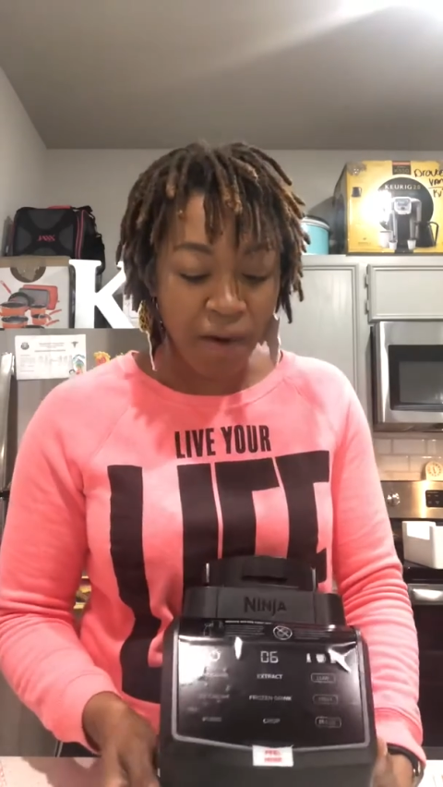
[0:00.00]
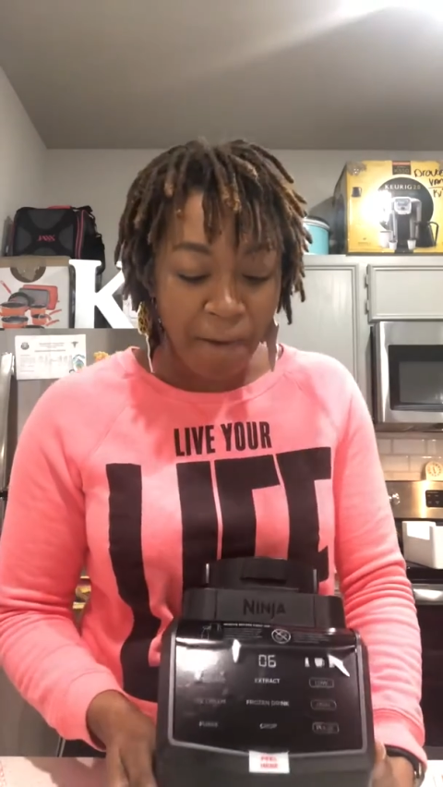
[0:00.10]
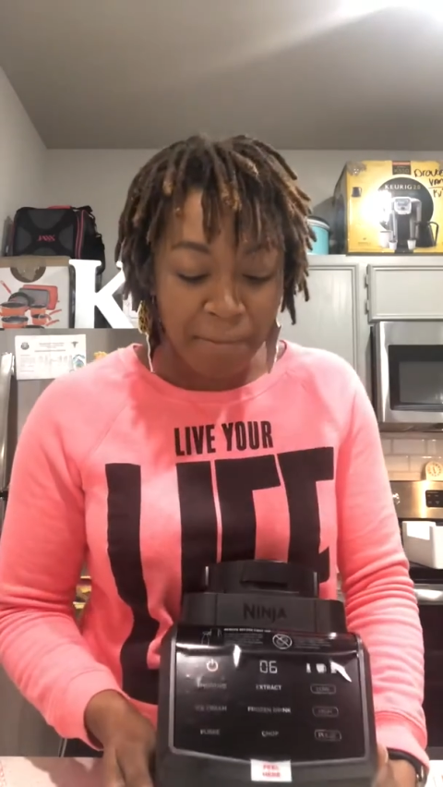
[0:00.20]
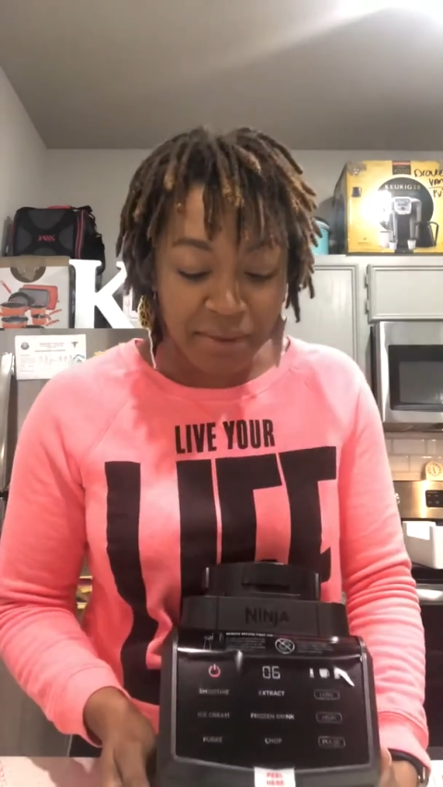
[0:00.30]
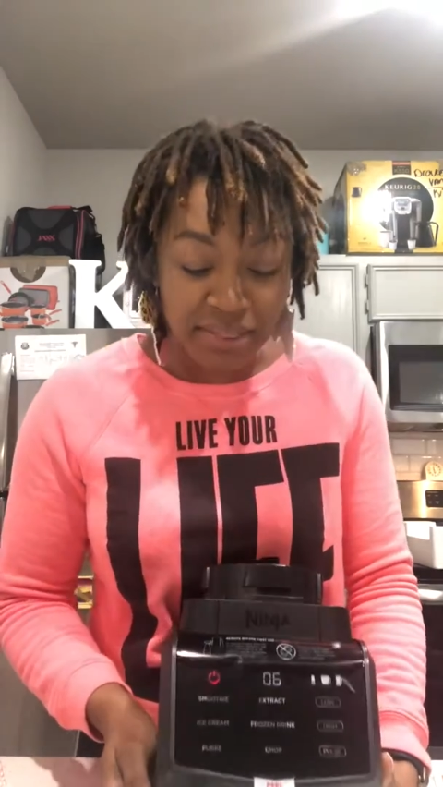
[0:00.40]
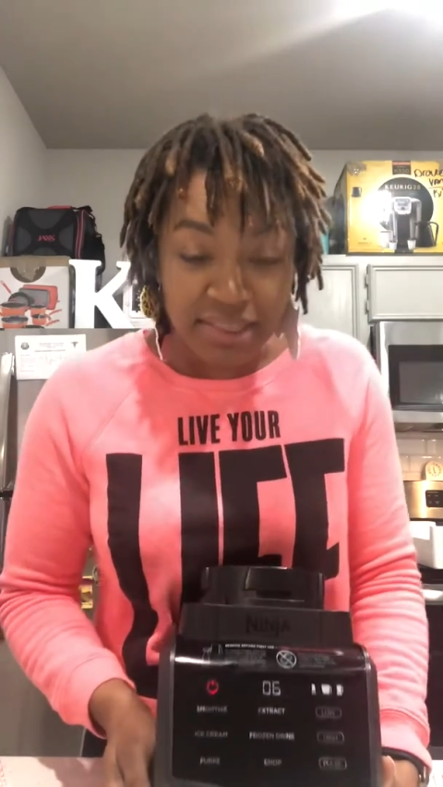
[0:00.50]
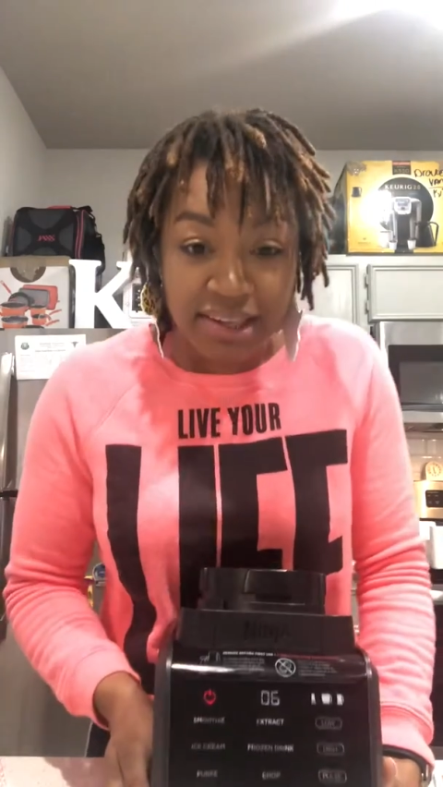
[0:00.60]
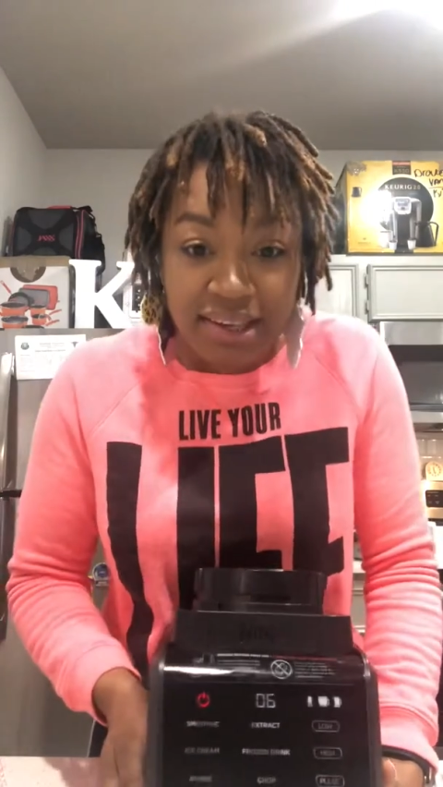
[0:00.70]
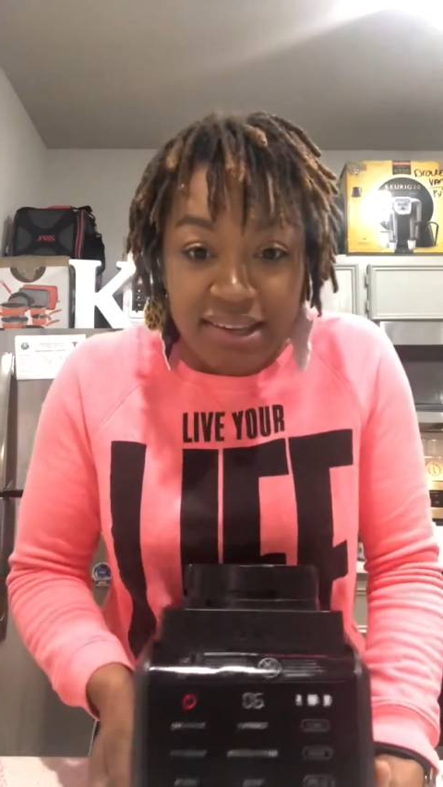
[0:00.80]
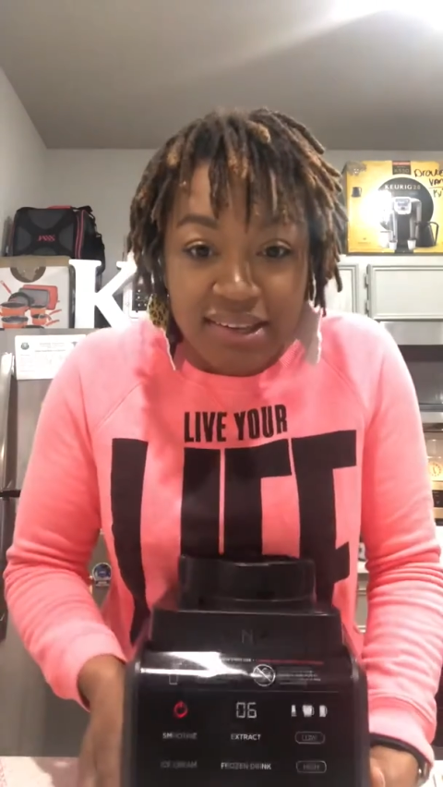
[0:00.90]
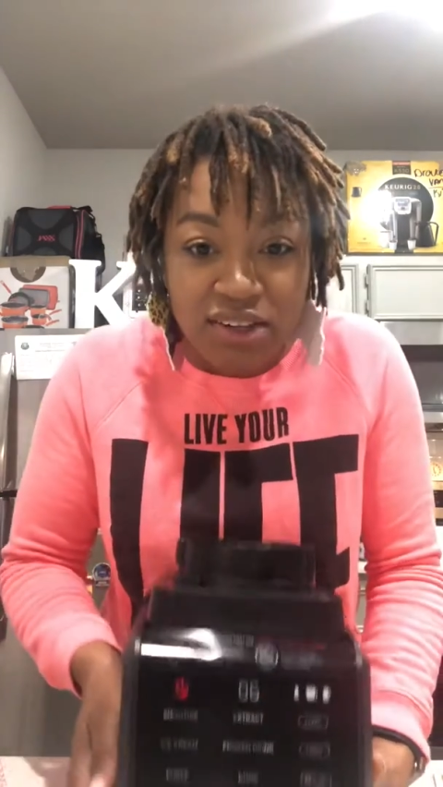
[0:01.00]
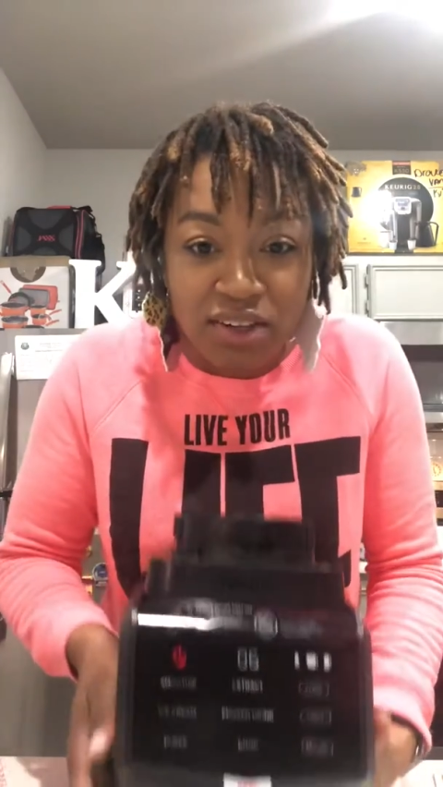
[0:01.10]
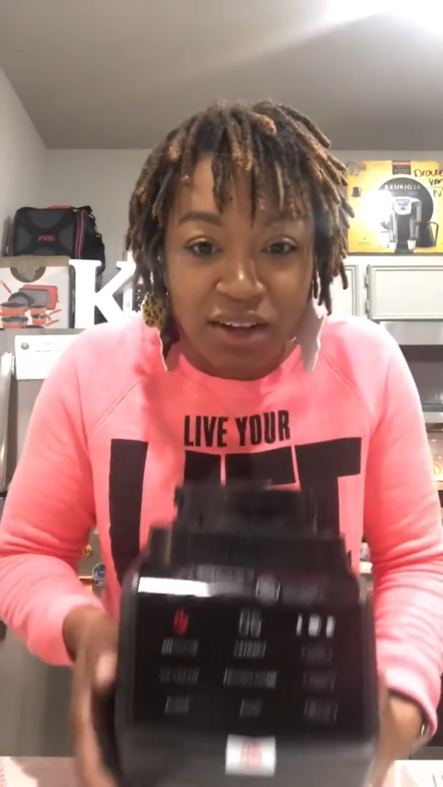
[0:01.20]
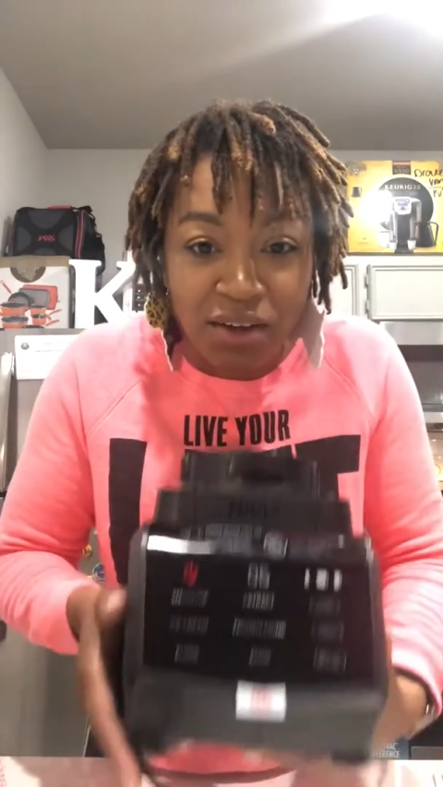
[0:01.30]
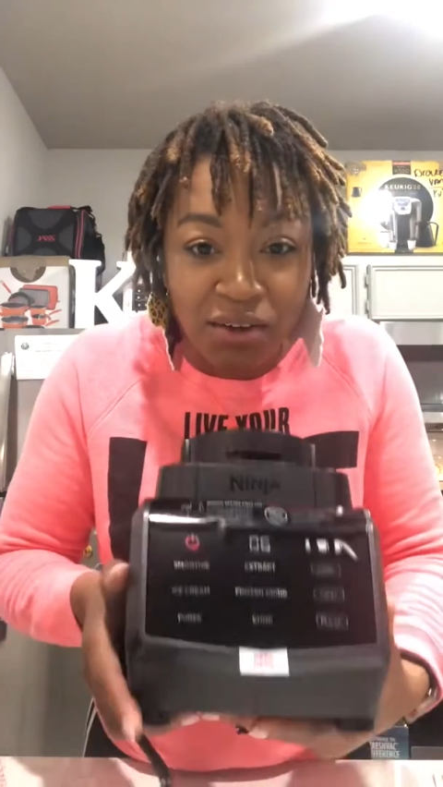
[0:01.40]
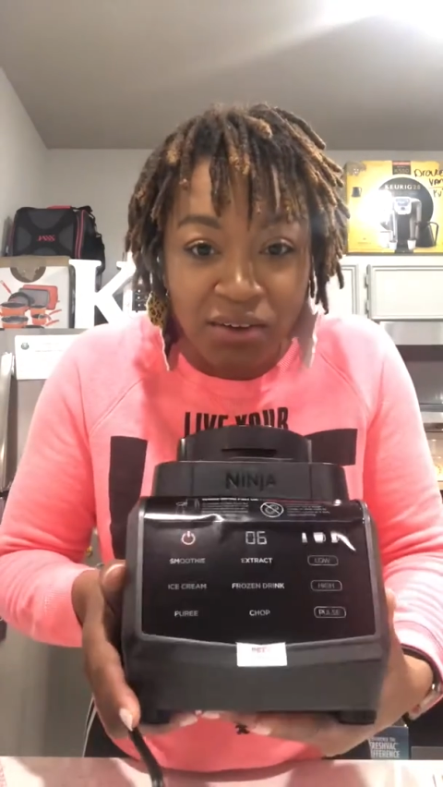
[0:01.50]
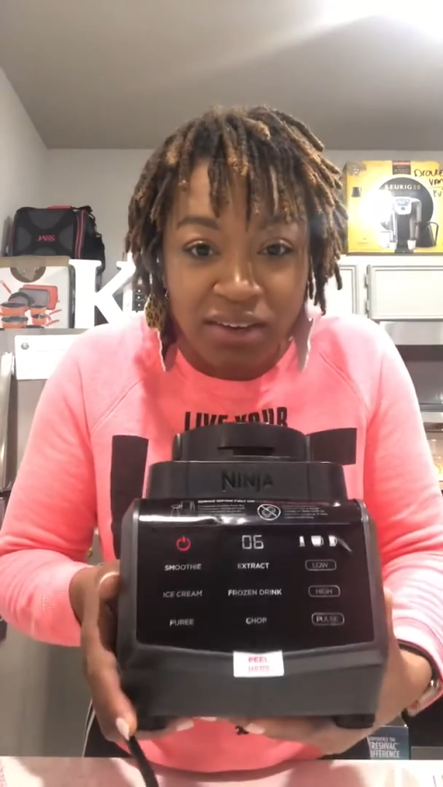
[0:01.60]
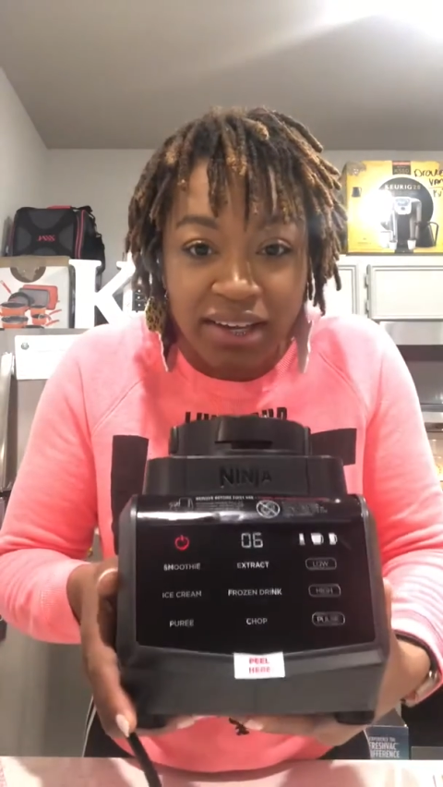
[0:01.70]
But this, y'all,